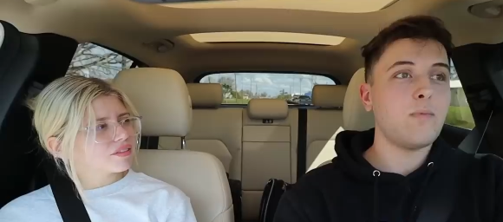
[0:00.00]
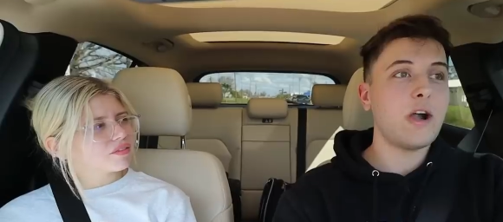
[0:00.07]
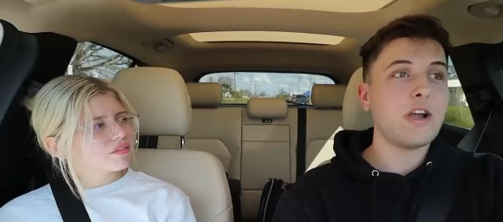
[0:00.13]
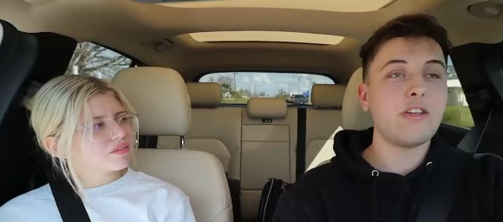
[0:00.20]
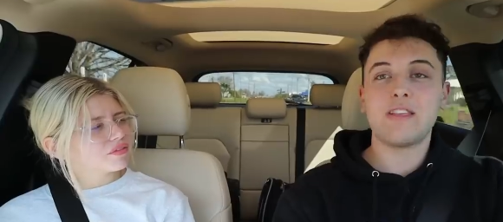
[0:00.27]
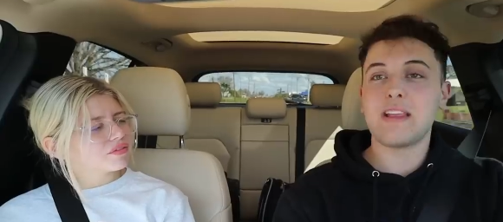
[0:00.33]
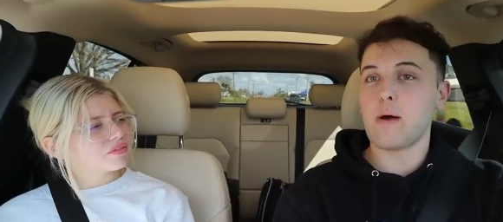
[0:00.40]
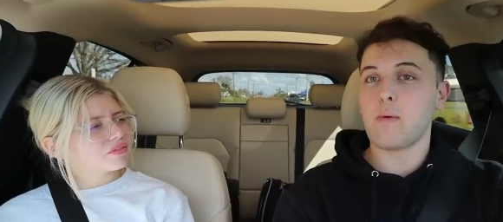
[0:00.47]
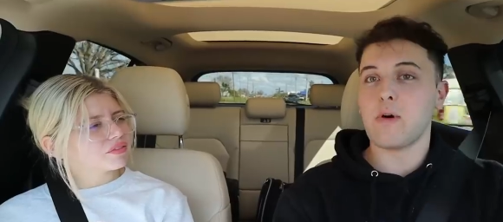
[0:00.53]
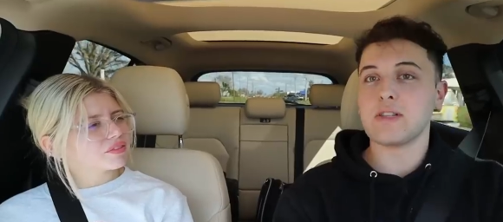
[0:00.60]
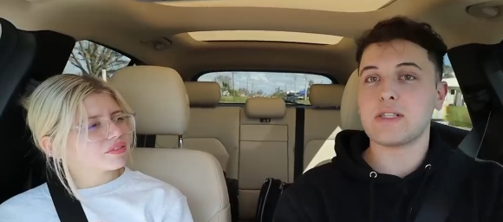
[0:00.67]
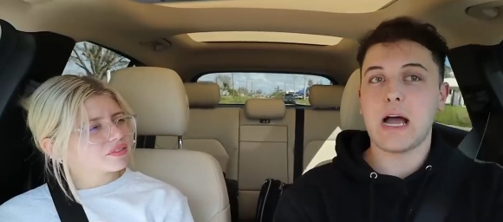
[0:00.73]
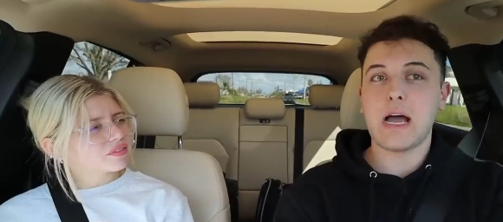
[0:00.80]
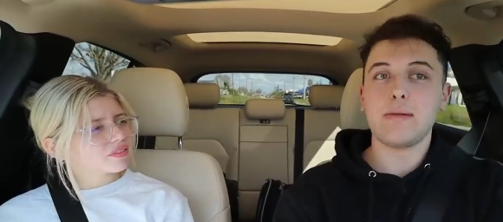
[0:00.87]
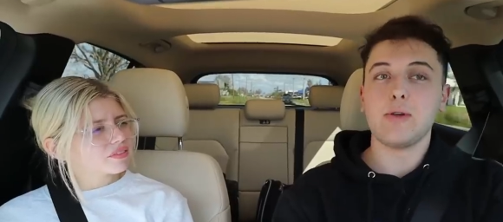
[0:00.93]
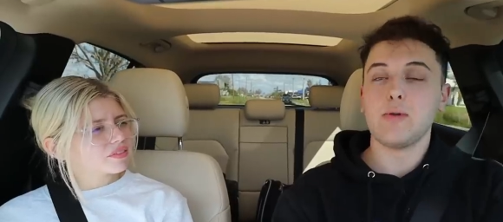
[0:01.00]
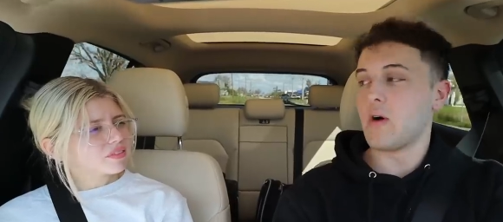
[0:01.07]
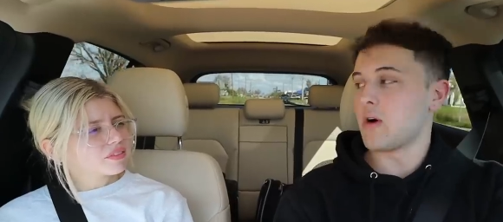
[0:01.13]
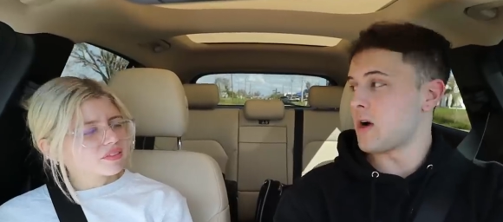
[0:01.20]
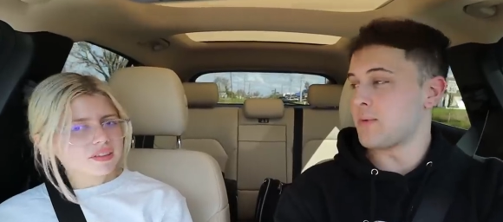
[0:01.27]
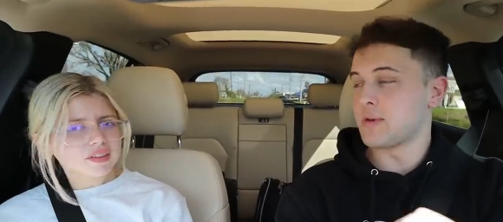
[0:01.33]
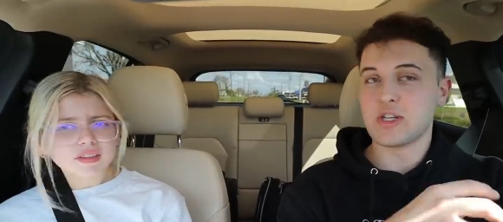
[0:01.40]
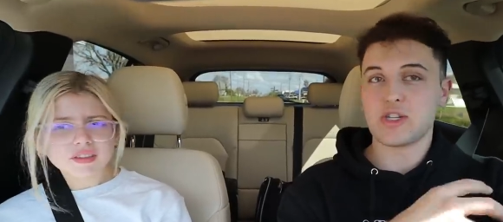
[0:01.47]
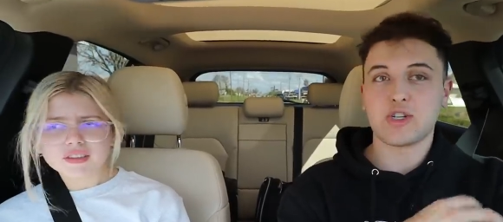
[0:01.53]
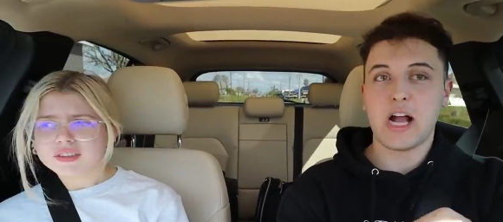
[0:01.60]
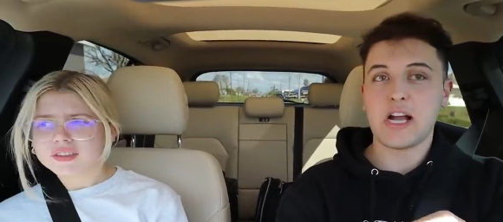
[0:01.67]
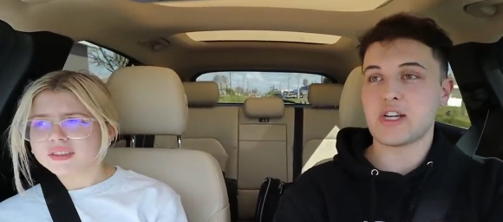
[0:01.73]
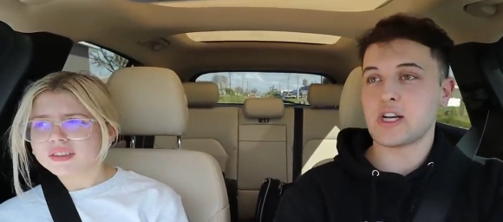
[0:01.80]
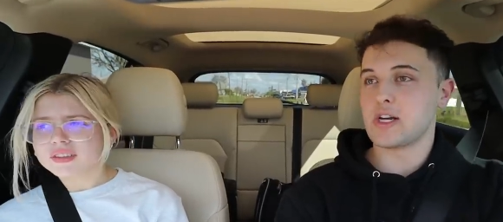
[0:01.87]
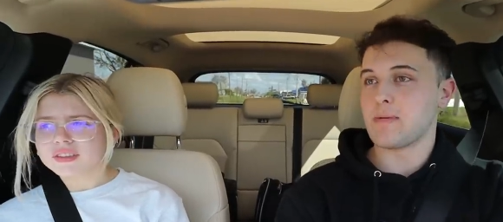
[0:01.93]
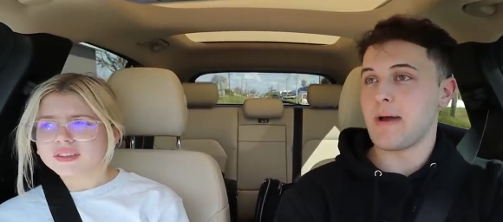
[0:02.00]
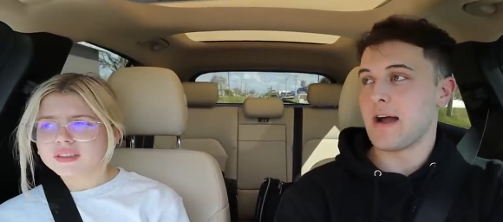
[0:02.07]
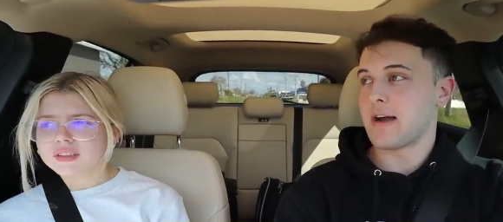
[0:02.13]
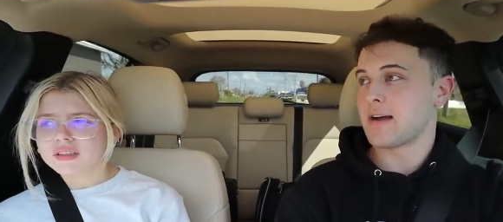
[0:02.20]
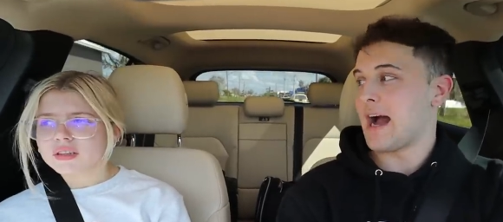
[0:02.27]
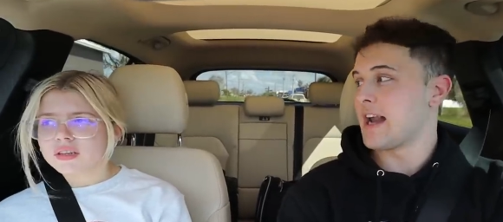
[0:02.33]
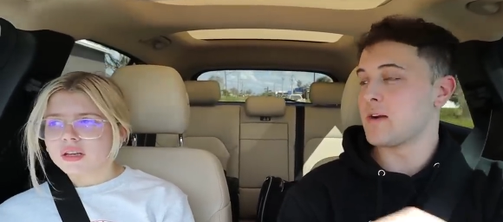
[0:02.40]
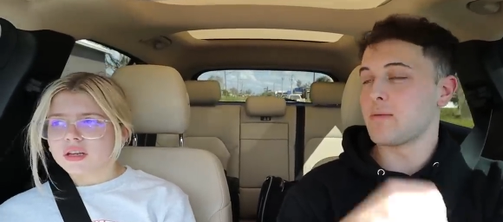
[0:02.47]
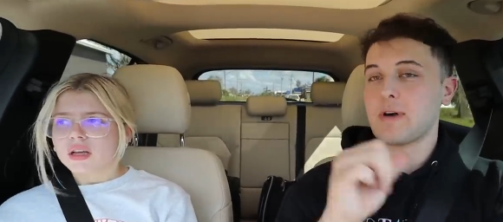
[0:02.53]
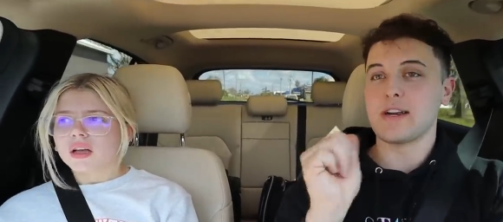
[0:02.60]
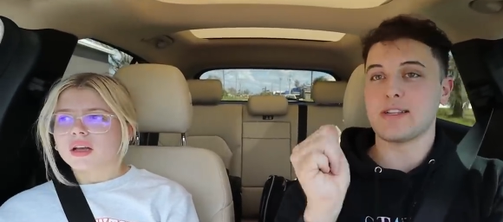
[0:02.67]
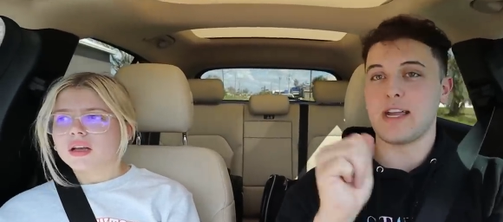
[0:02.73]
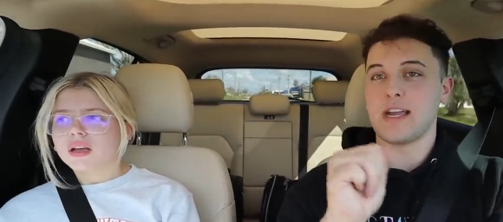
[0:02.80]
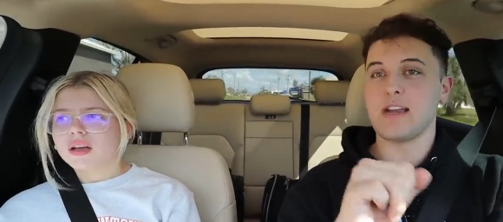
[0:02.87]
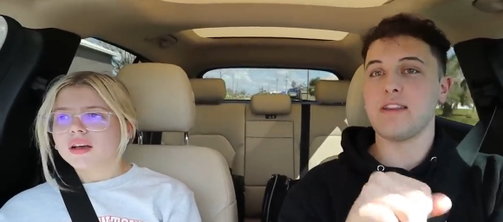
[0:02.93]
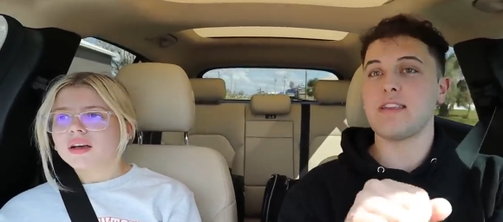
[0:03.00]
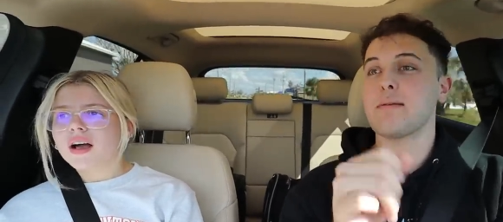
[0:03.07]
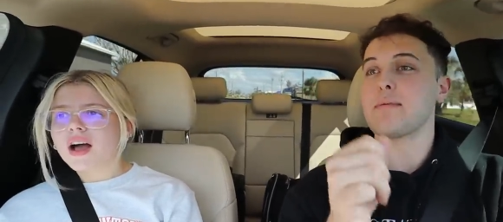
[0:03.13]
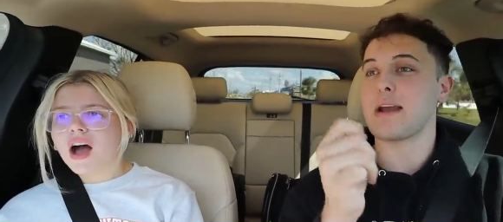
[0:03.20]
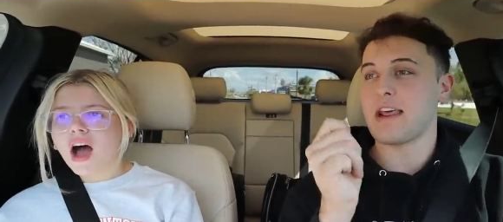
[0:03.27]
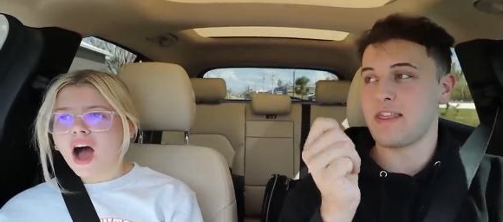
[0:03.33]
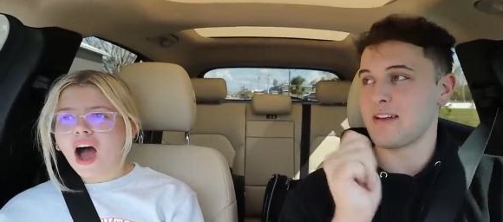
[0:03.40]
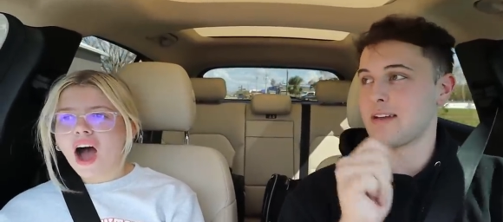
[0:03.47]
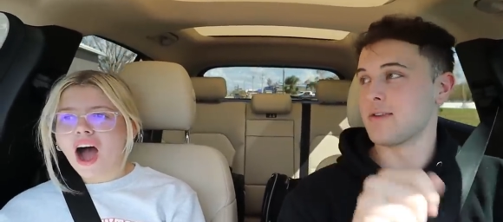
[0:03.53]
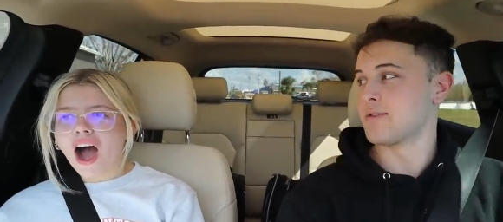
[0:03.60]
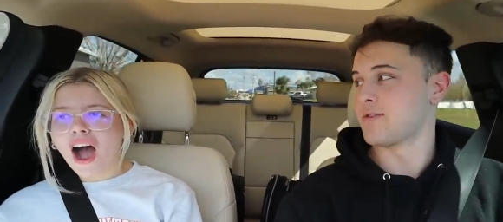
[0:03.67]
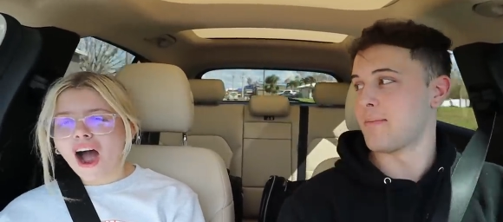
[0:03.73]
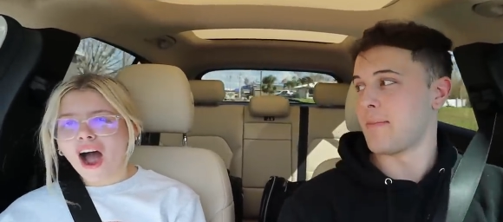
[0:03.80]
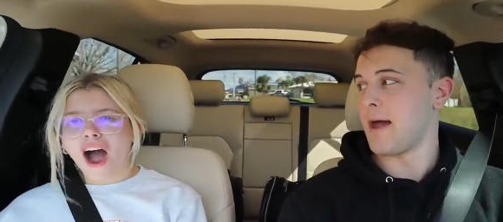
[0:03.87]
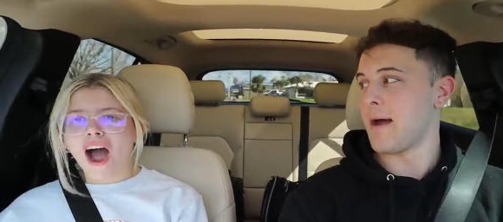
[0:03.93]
Speaker 1: Why do you think that one time you woke up with a scratch on your back? I didn't want to say anything, but I think it was from